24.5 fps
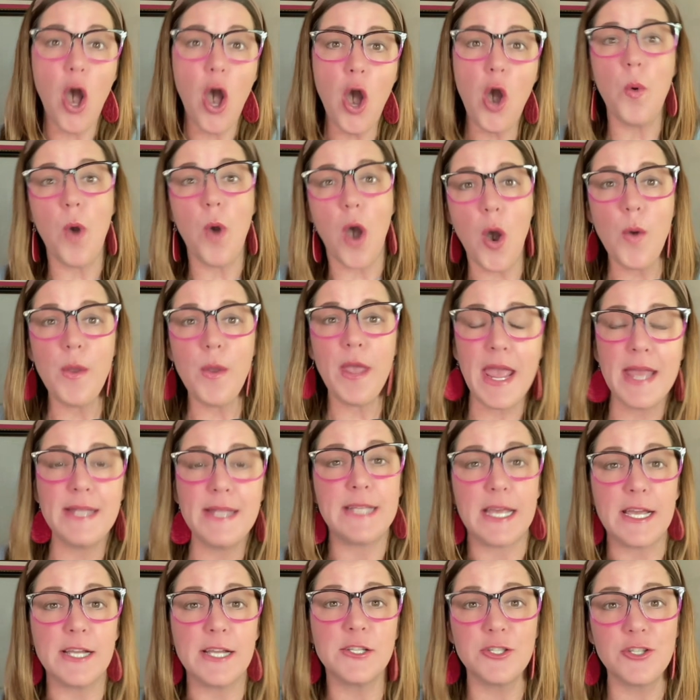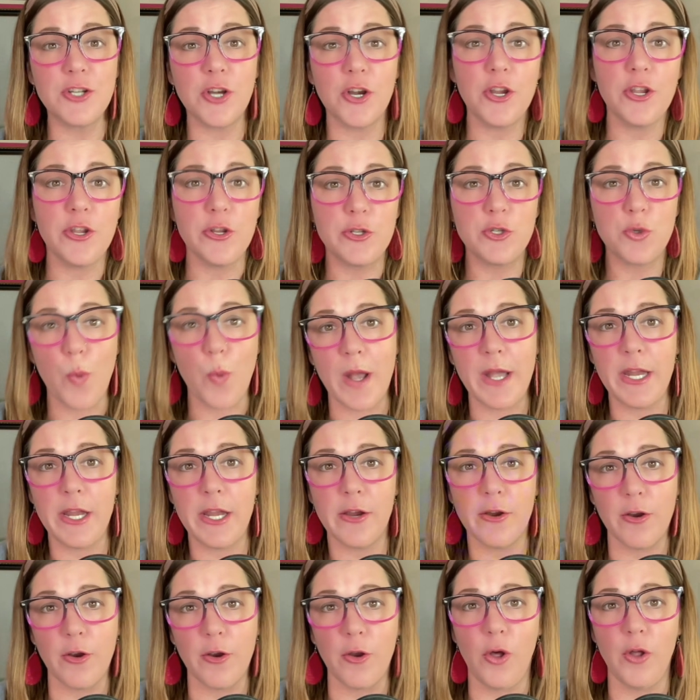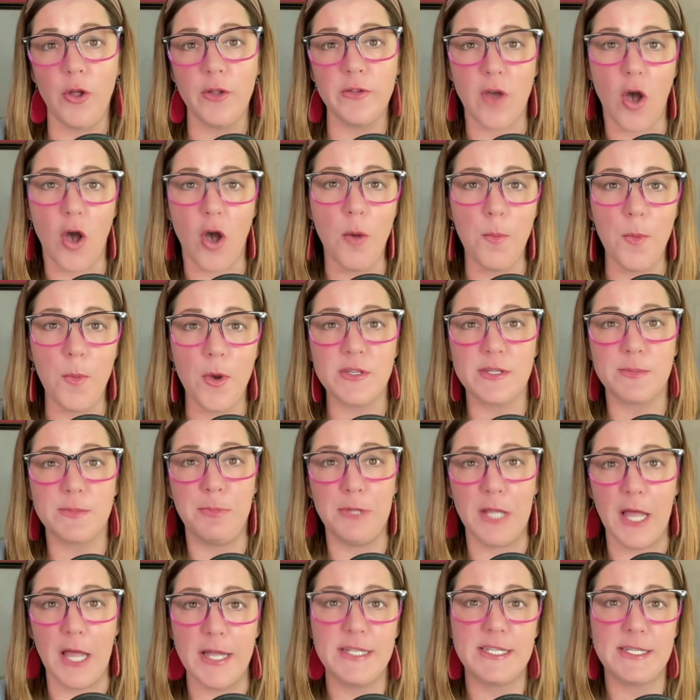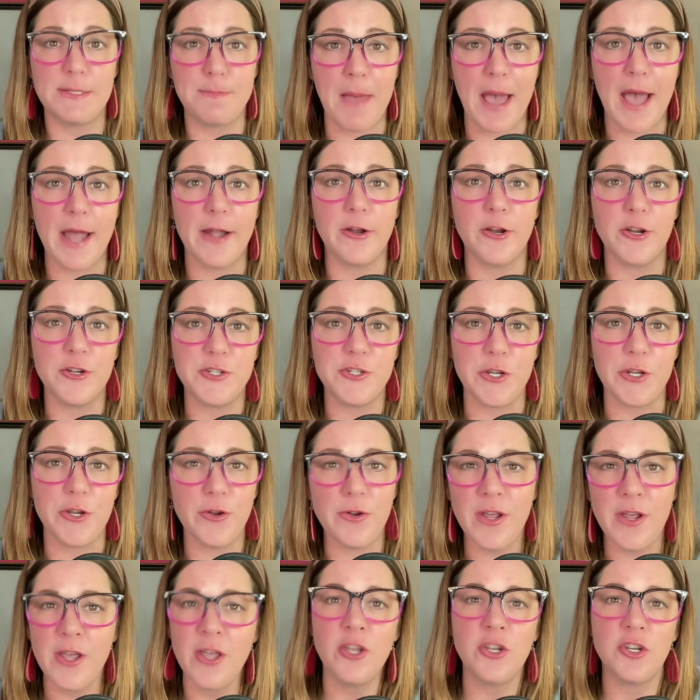oh, okay, Dexter, you 20-year-old almost blood spatter dude.